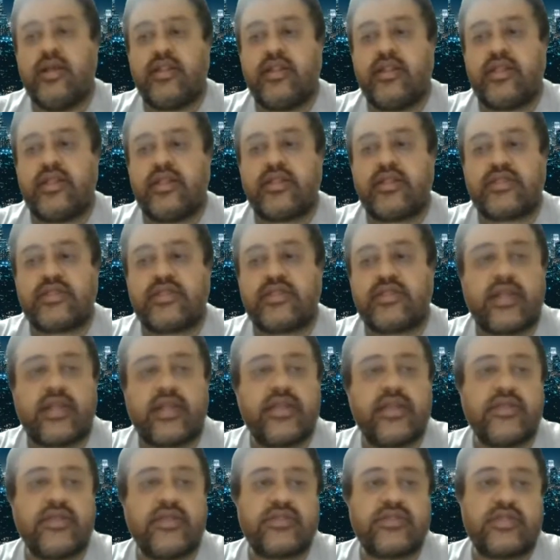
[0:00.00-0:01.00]
Then the
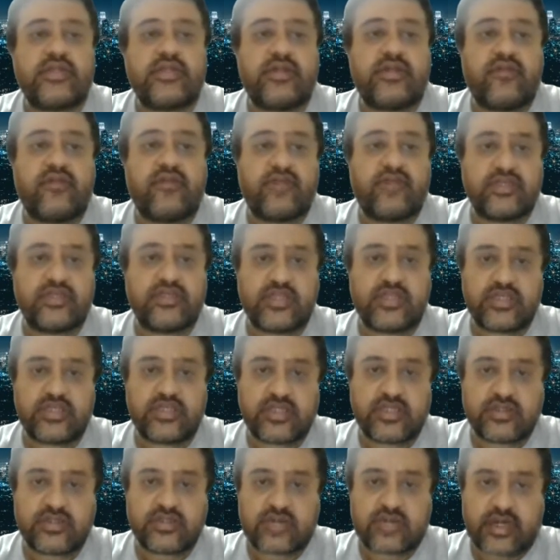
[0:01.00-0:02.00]
second is
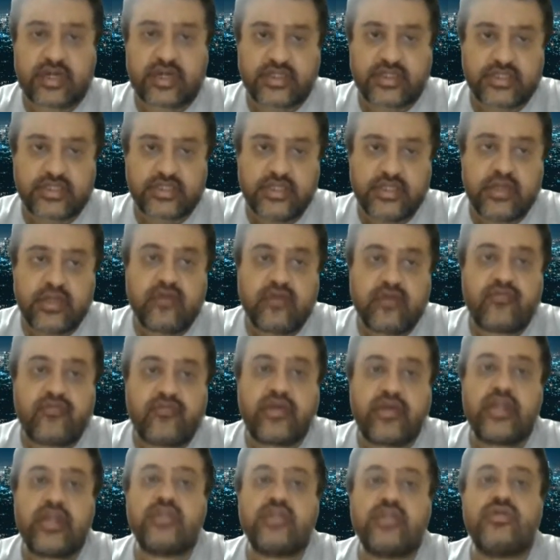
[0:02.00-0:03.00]
differentiation strategy,
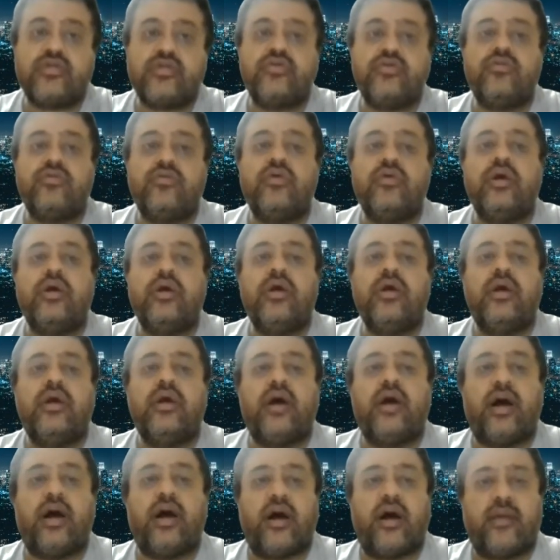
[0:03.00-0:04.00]

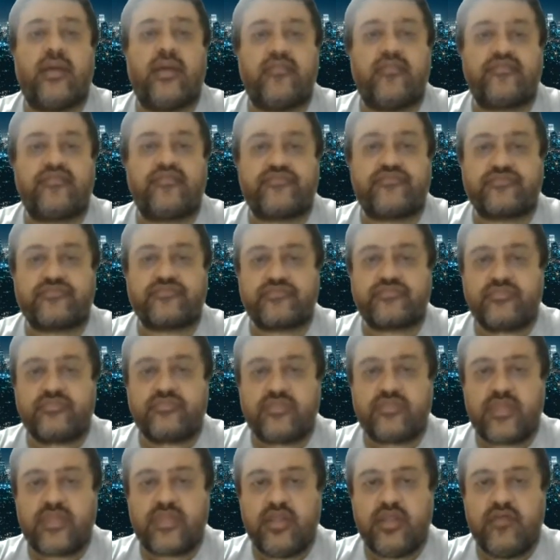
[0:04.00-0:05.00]
um,
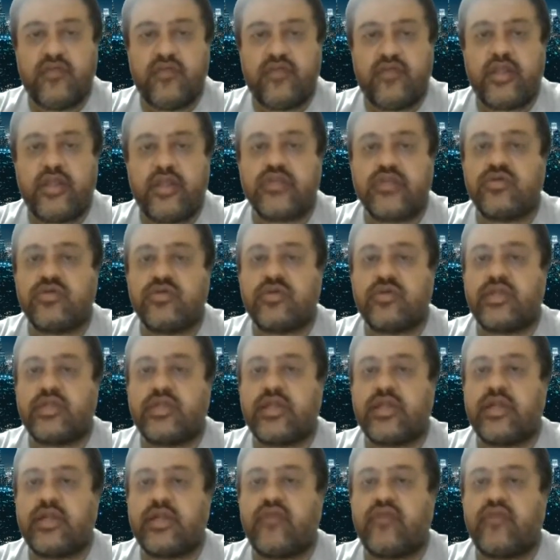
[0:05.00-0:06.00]
where you
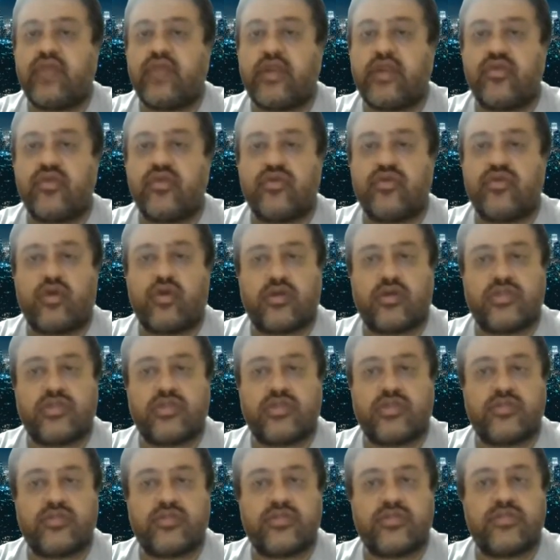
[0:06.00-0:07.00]
create value to your
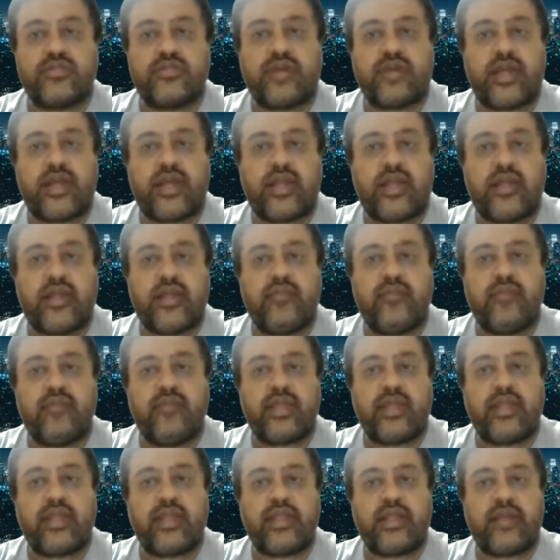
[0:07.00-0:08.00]
customers by
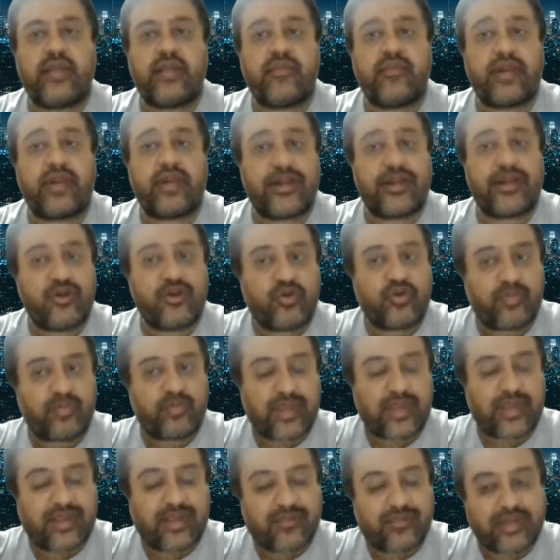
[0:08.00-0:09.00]
making them ready to
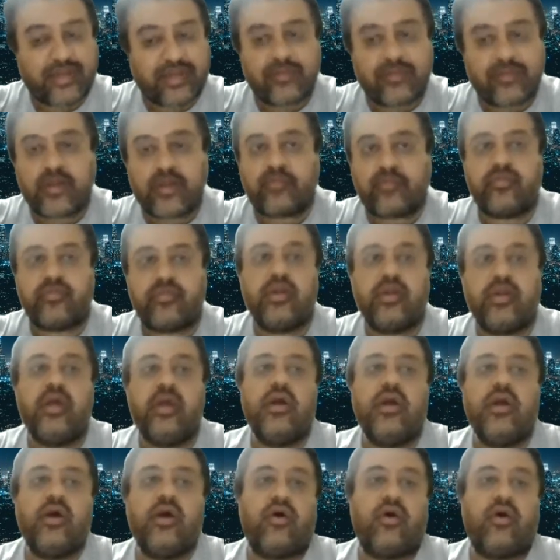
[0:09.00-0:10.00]
pay a premium
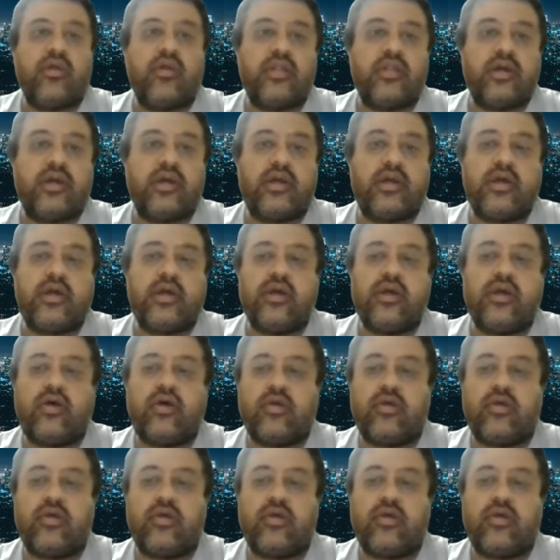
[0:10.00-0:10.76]
on the